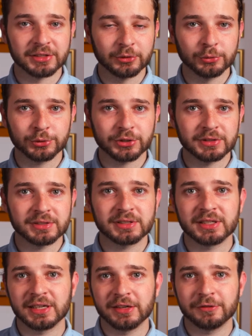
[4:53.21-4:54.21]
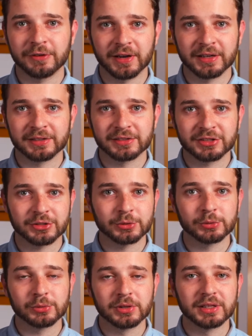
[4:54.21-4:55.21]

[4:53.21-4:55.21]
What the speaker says: solutions he finds to